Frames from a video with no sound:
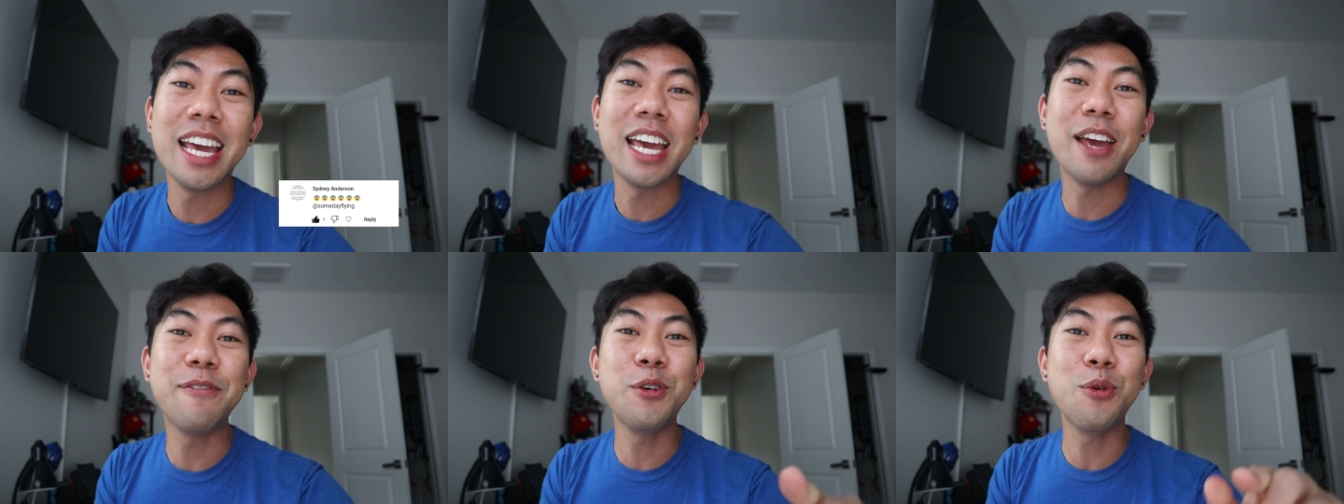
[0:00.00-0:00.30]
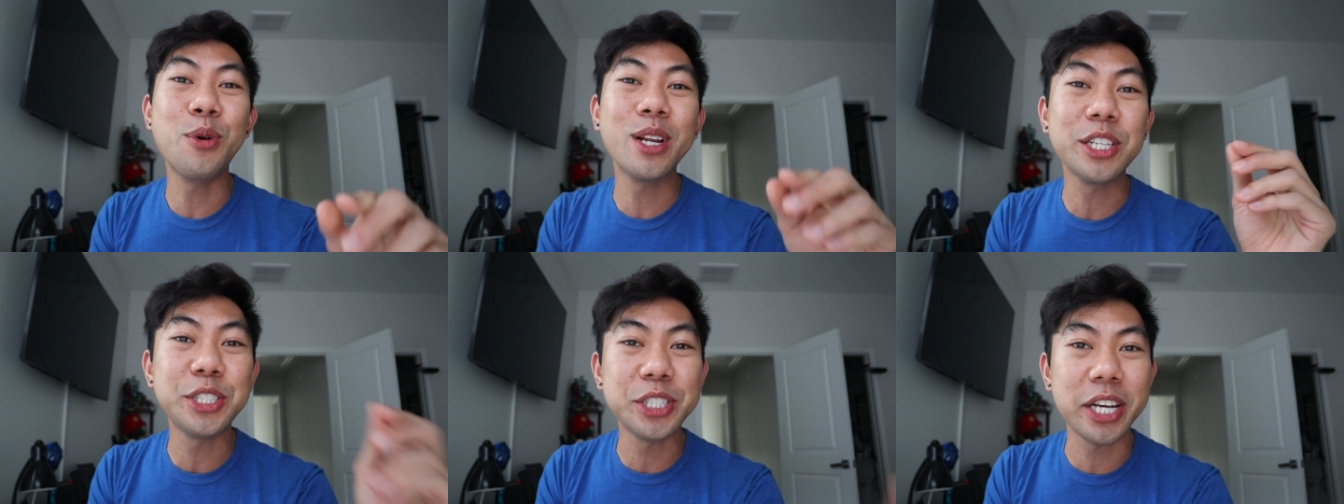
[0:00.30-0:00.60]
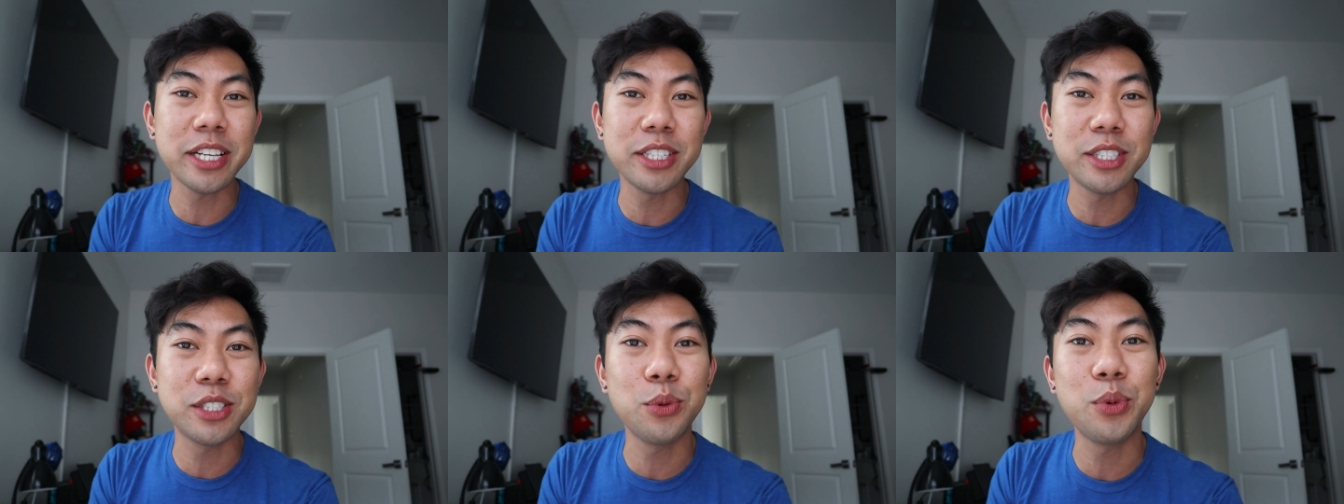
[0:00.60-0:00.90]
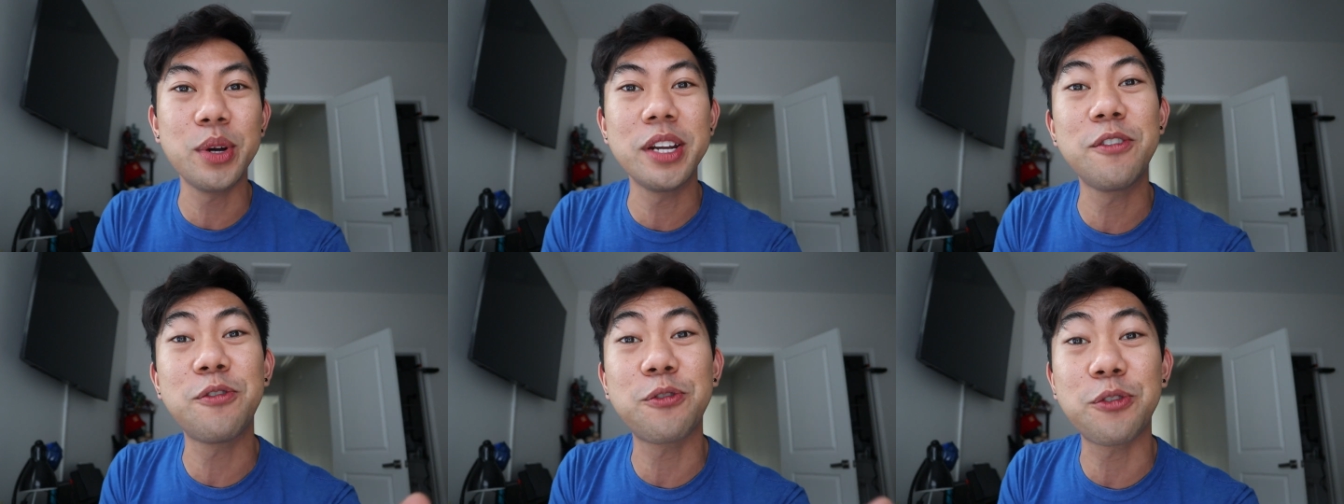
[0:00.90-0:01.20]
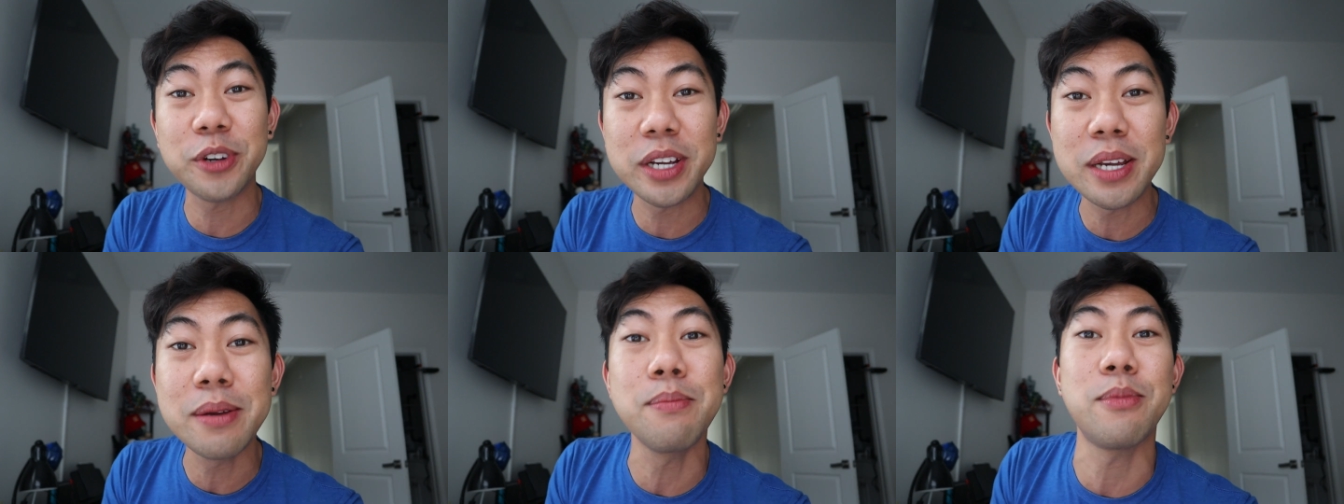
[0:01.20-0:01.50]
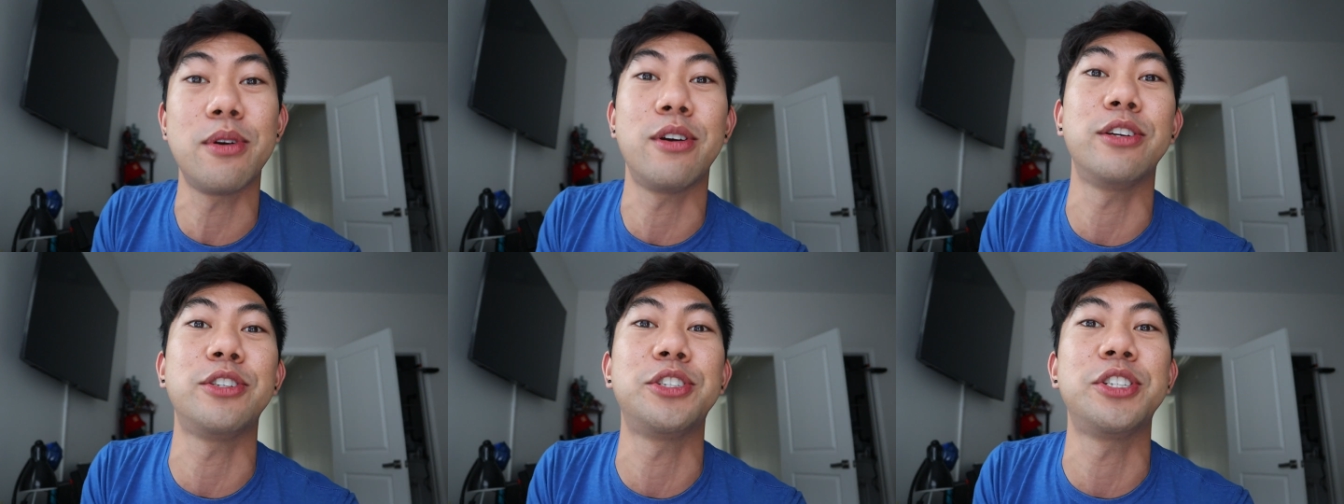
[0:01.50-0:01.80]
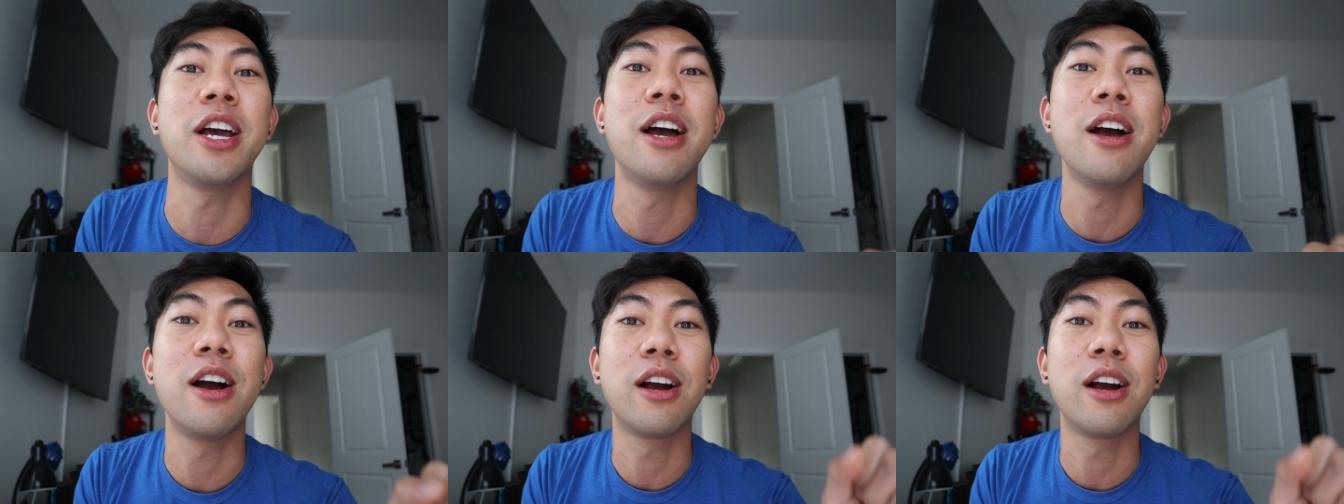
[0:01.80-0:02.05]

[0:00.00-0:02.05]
If you want a chance to win free merch,